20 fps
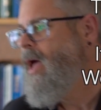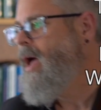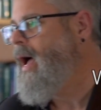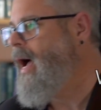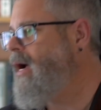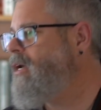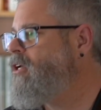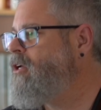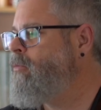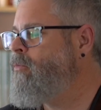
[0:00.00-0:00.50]

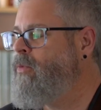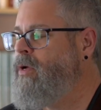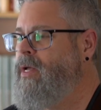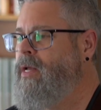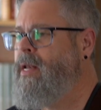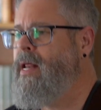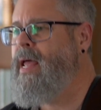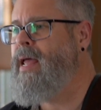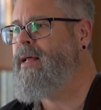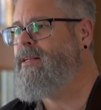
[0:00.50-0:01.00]
How can we
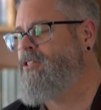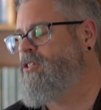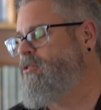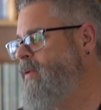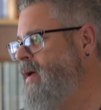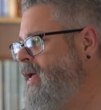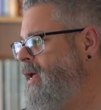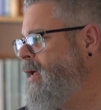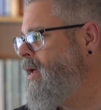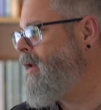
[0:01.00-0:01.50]
dance
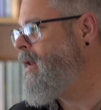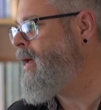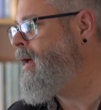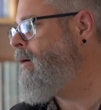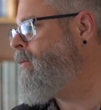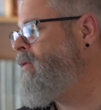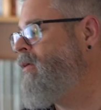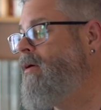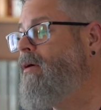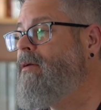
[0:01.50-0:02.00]
when
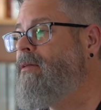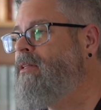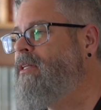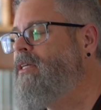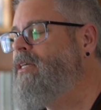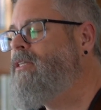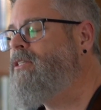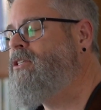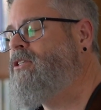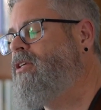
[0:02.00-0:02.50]
our earth
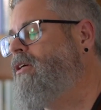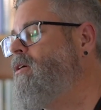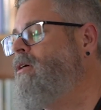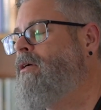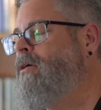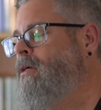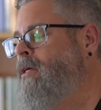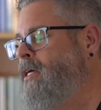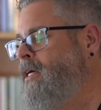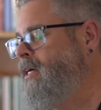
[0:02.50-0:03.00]
is
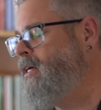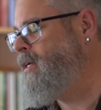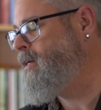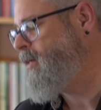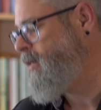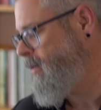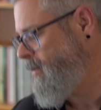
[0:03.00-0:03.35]
turning?